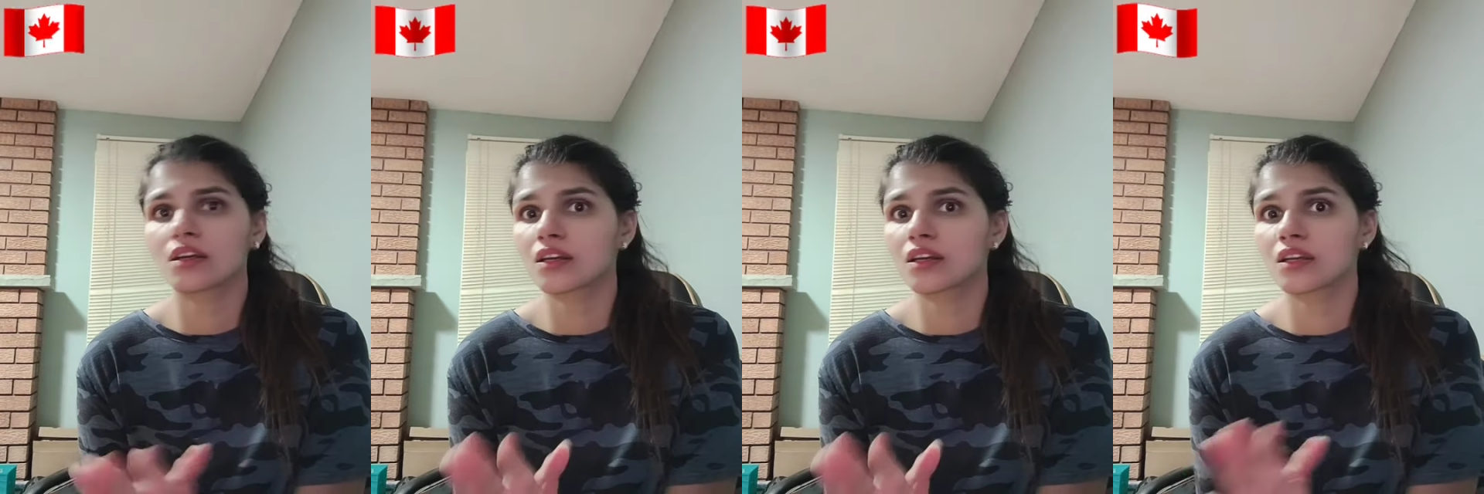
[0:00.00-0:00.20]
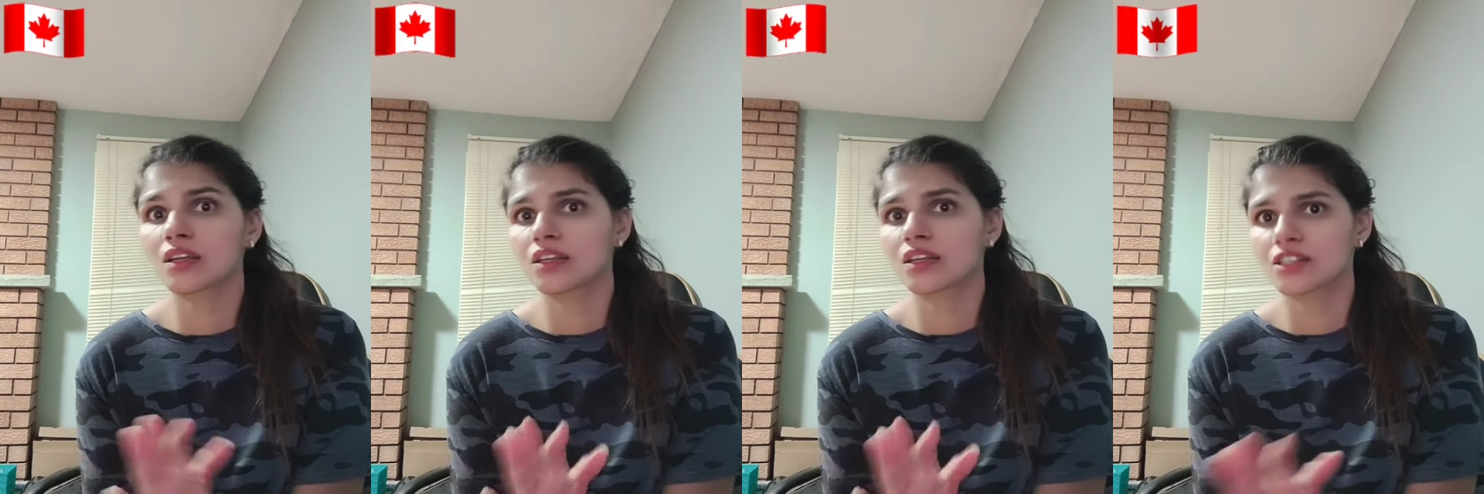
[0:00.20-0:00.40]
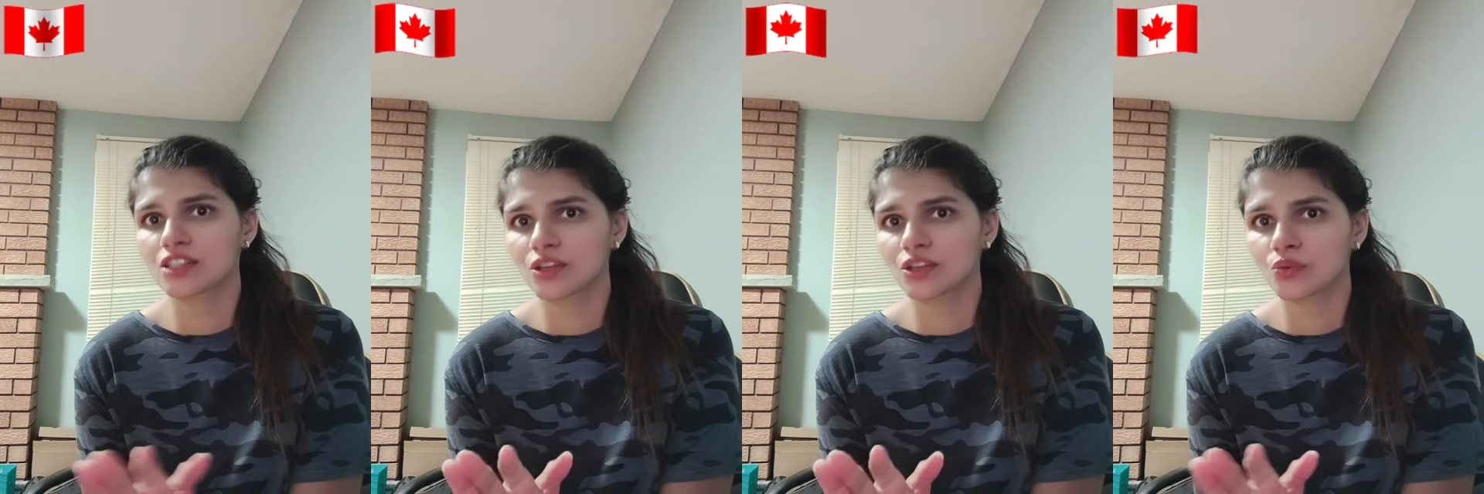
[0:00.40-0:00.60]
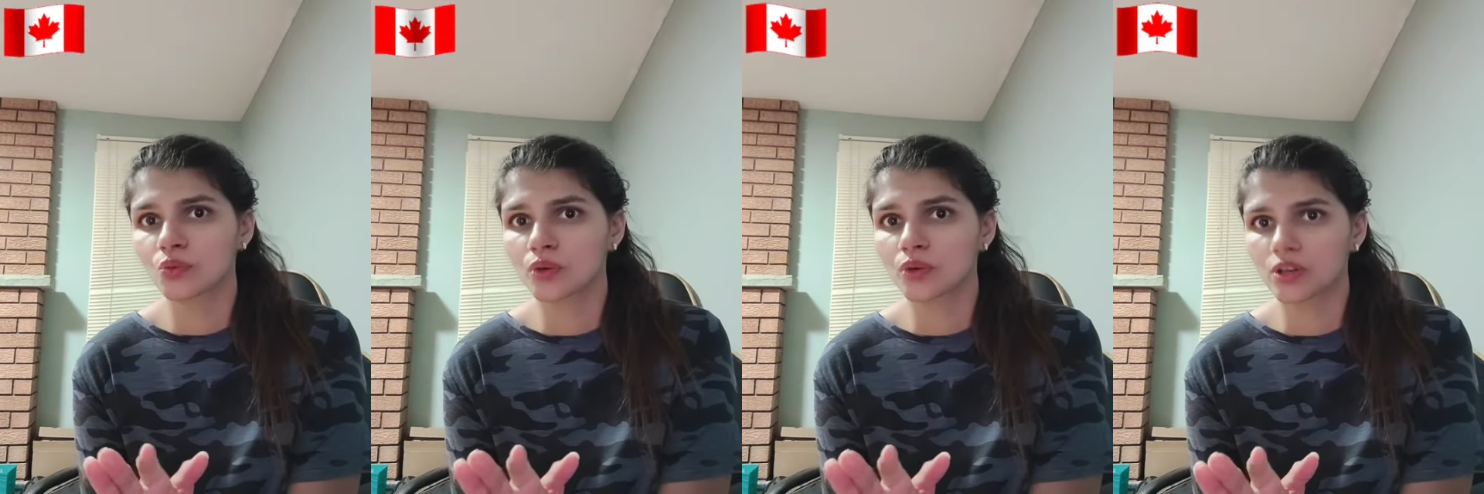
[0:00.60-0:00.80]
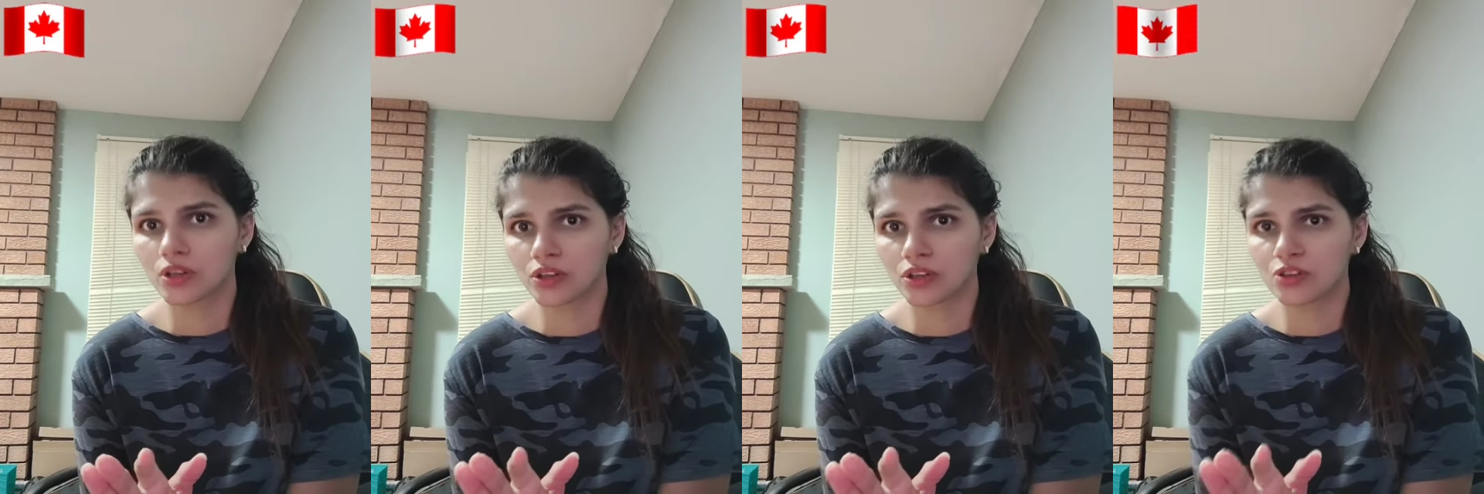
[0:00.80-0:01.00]

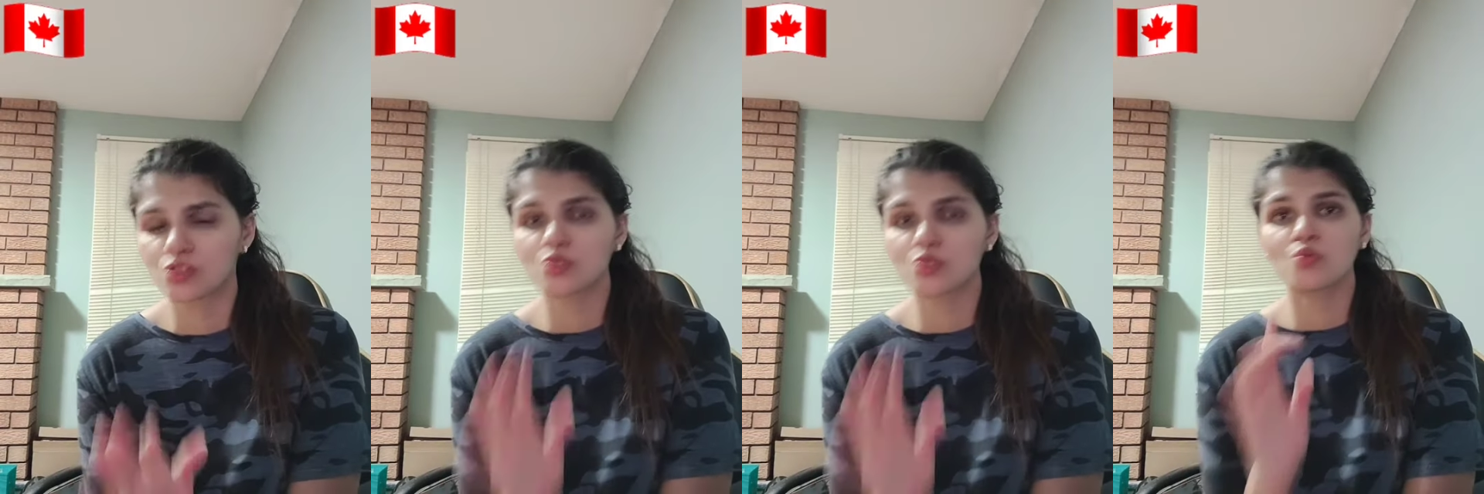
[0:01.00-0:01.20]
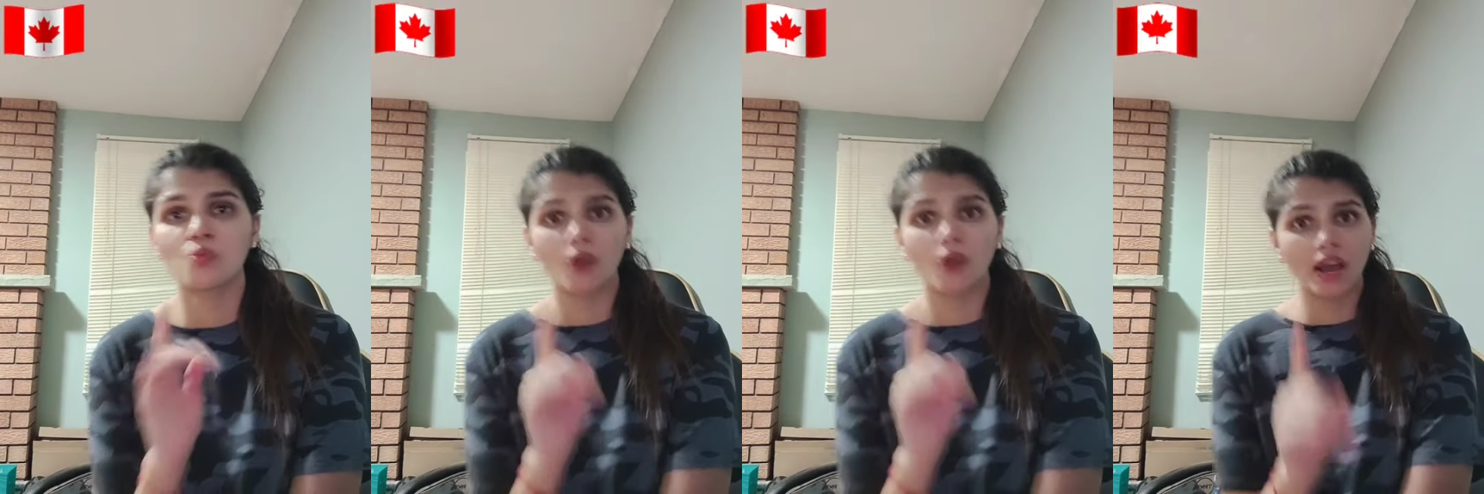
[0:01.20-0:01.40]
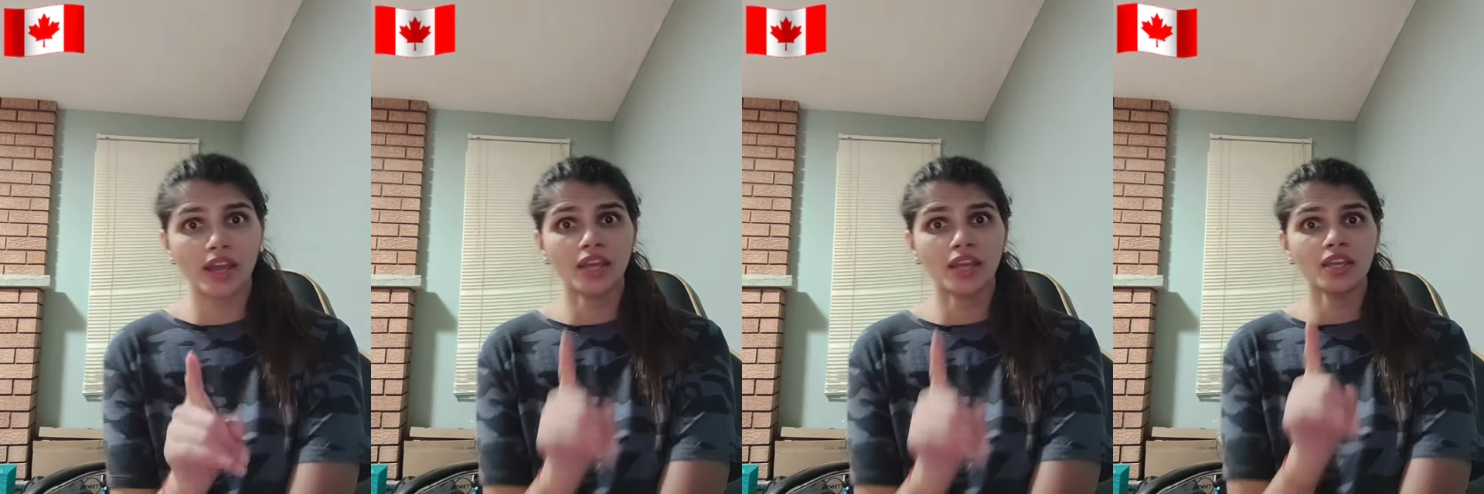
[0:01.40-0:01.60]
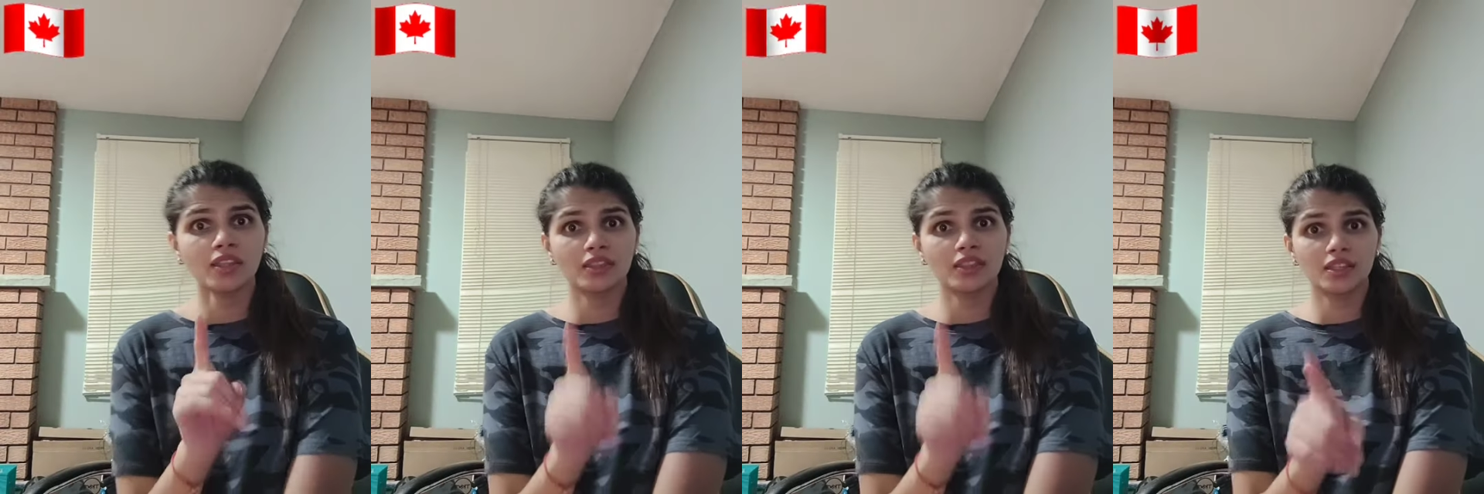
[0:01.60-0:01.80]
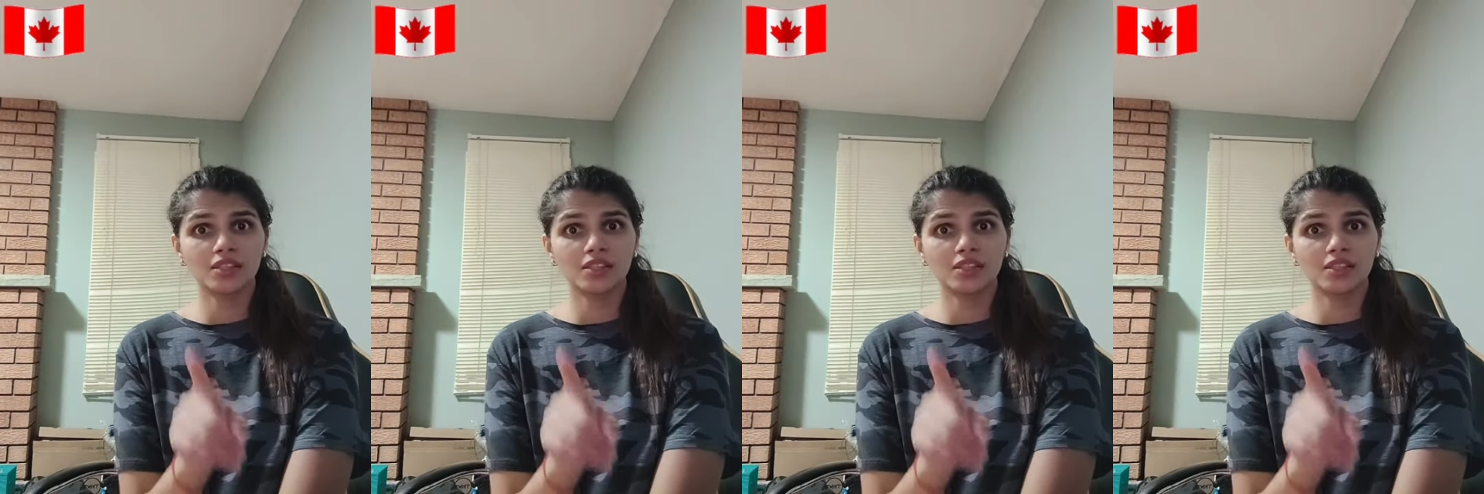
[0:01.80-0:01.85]
Canadian workers. So why